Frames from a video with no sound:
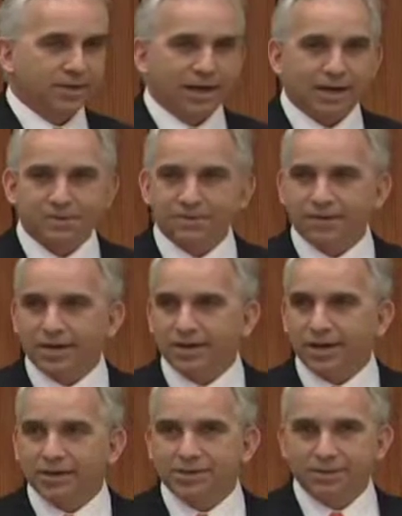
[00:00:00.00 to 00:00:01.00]
Kaiser
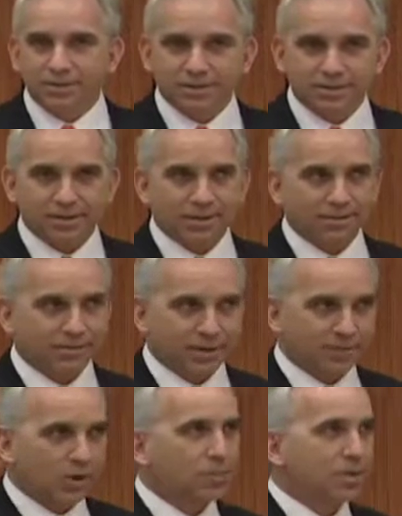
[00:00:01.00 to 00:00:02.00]
Foundation,
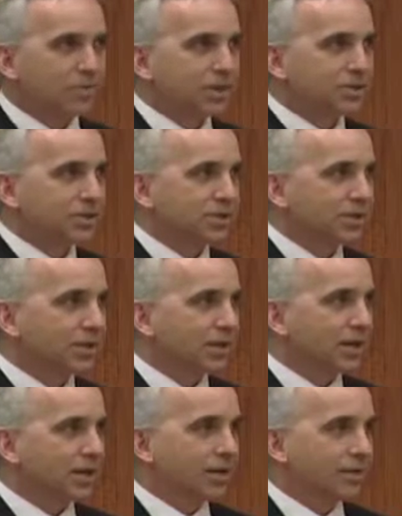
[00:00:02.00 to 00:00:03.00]
they've all been mentioned.
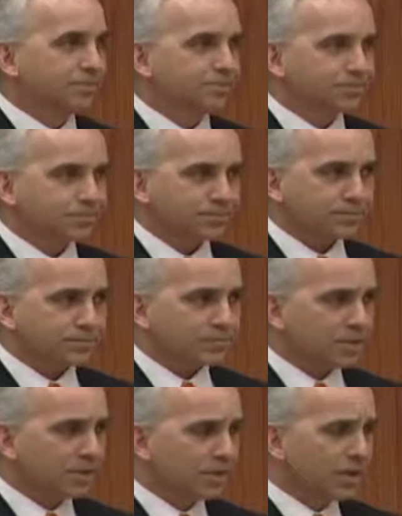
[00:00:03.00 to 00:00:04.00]

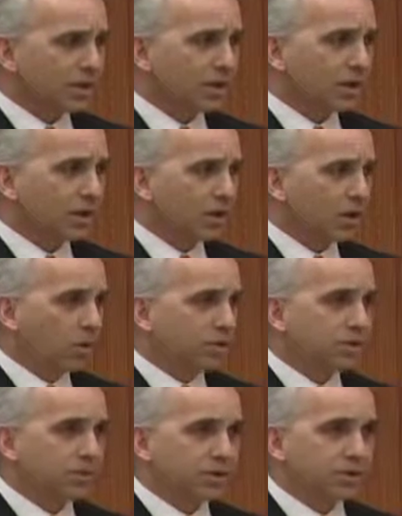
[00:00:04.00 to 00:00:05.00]
The
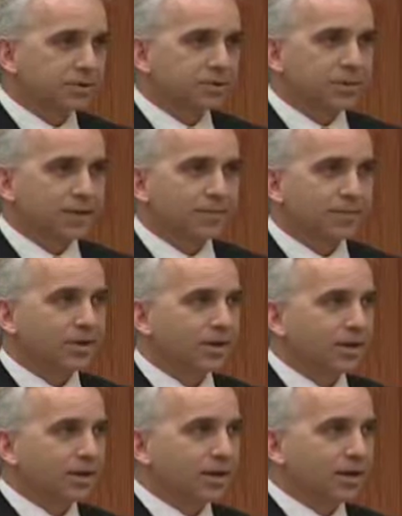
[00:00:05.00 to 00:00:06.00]
OSU leadership,
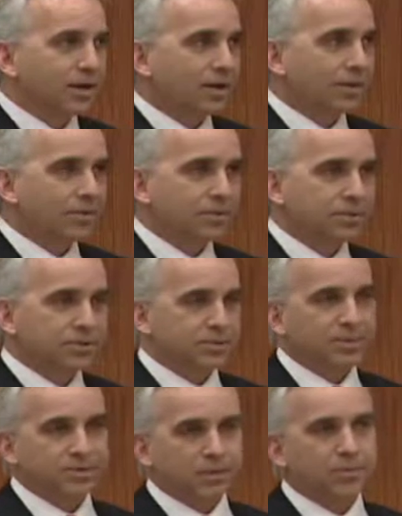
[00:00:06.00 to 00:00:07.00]
there have just
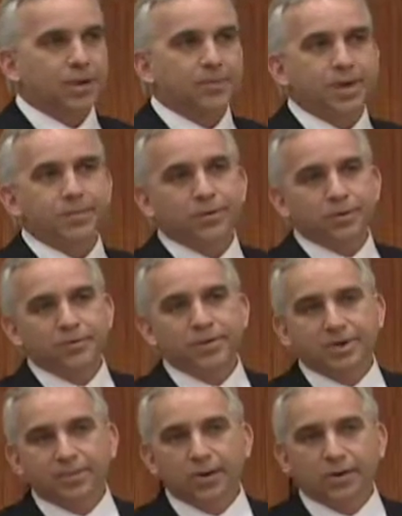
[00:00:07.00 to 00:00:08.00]
been so many people who have
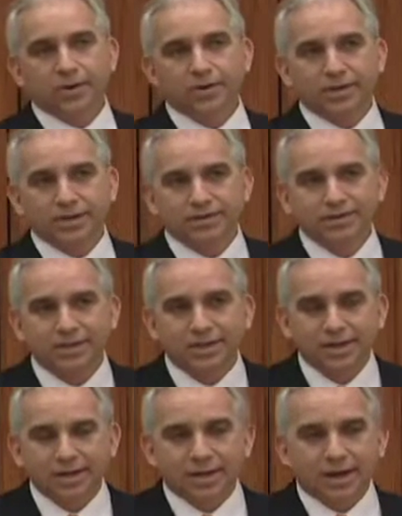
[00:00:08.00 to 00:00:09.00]
been a part of this,
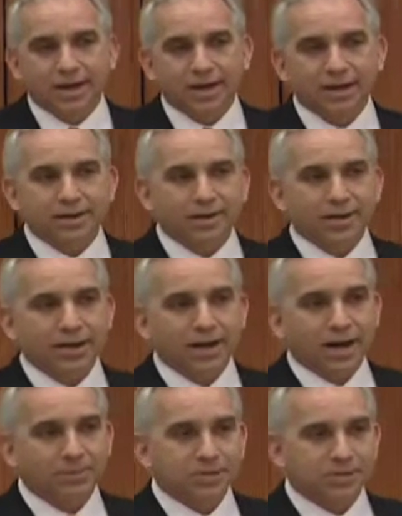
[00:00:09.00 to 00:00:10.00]
and
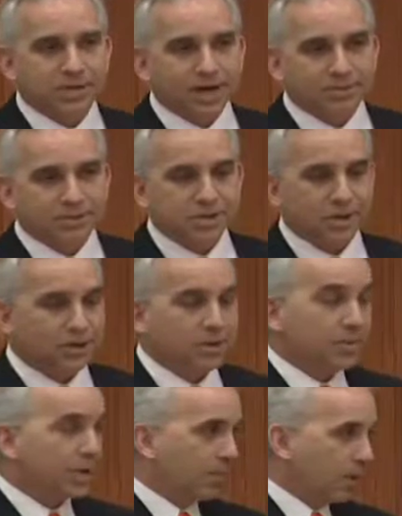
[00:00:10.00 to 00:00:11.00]
I'm just honored
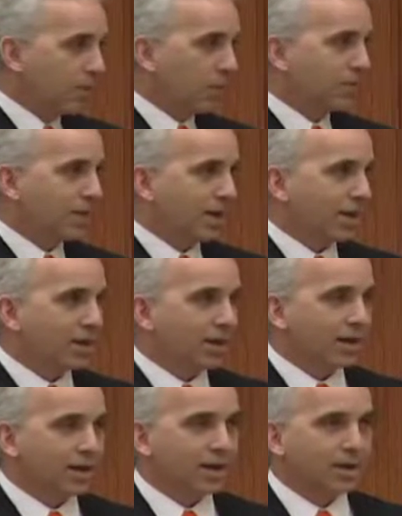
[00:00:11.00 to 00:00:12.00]
to be a part of that.
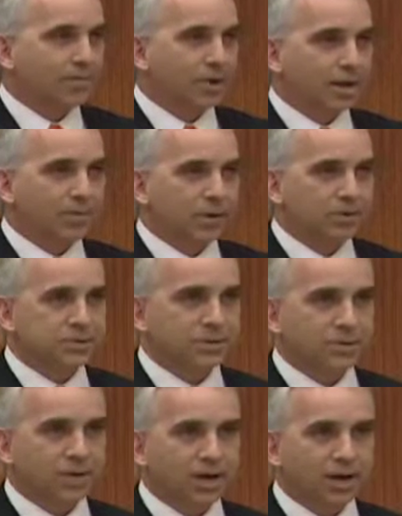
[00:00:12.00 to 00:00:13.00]
And I'm
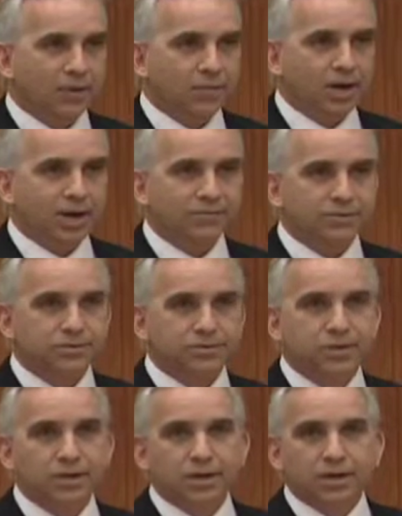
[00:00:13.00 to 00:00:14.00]
also, I would have
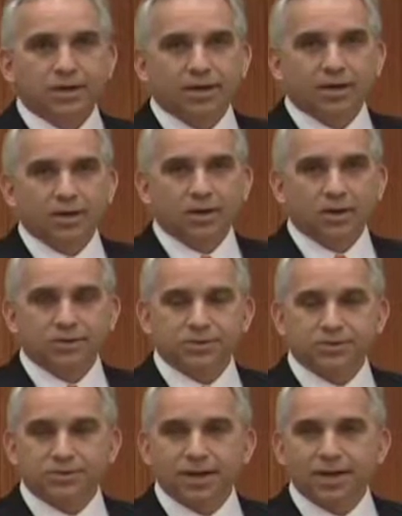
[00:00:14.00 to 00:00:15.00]
to
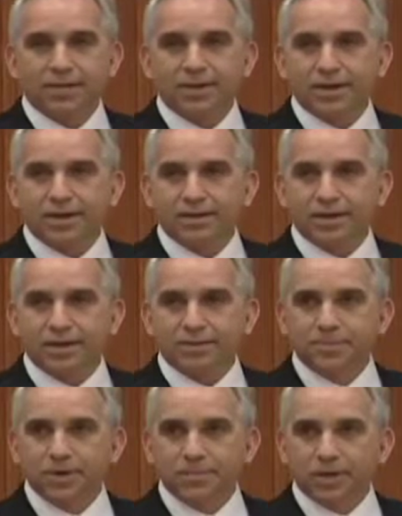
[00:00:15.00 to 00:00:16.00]
also say that
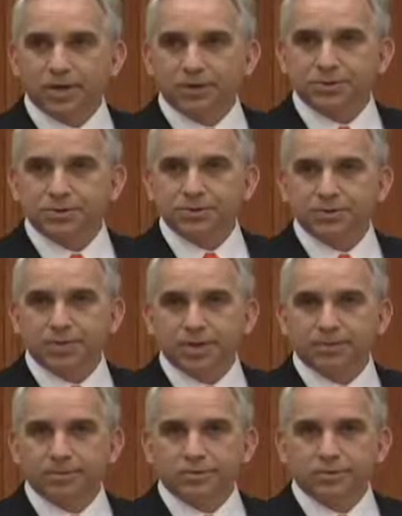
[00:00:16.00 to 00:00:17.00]
it's been a pleasure to be
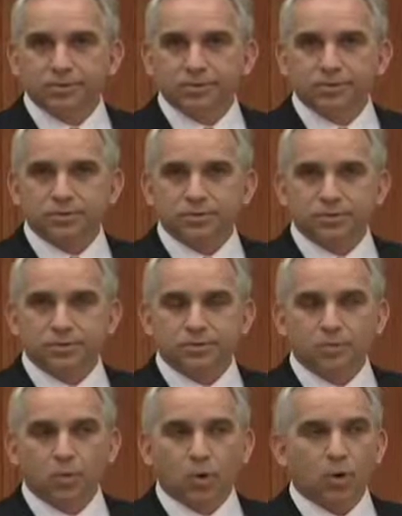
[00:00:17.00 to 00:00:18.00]
able to
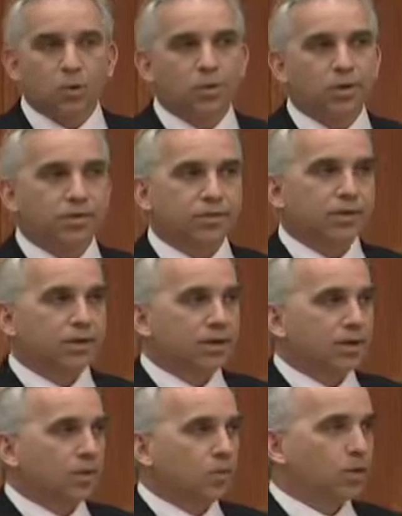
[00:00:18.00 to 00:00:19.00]
work
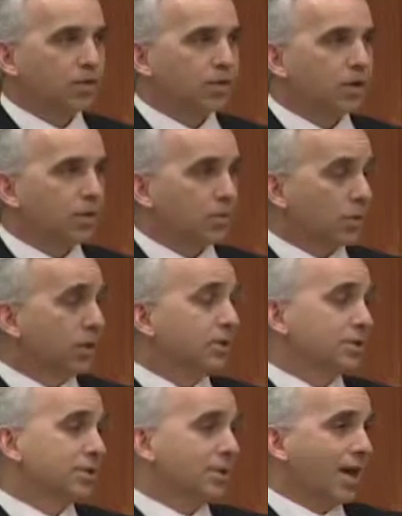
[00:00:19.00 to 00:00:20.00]
with the other
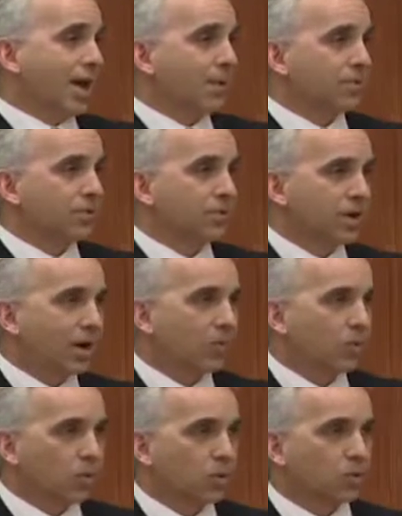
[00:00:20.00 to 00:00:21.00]
leaders at the Capitol that
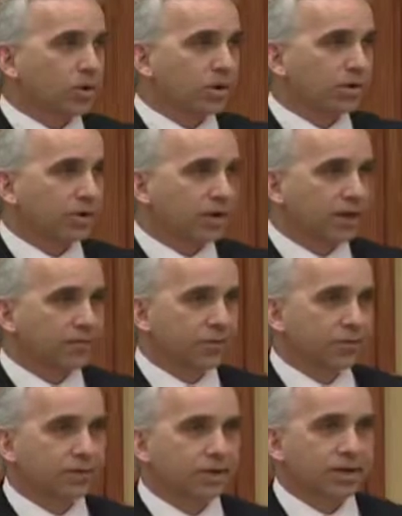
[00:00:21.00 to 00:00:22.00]
I work with, the
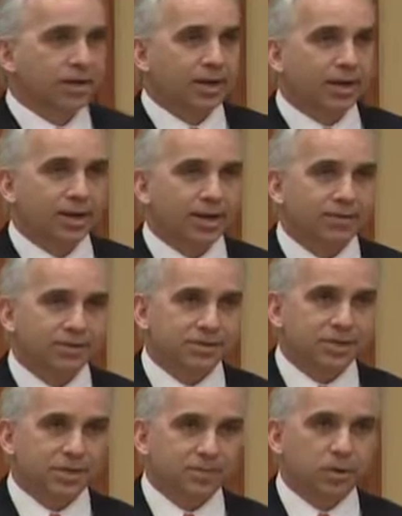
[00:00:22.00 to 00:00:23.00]
governor and the
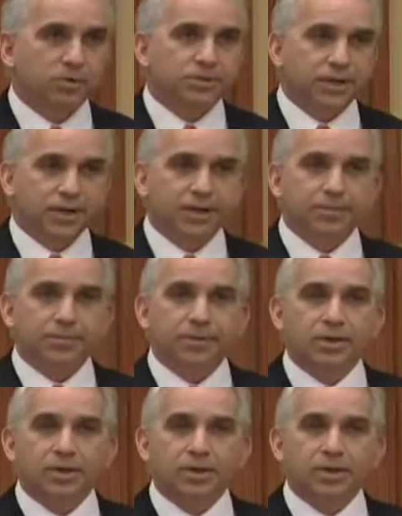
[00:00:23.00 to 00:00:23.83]
Senate Pro Tem,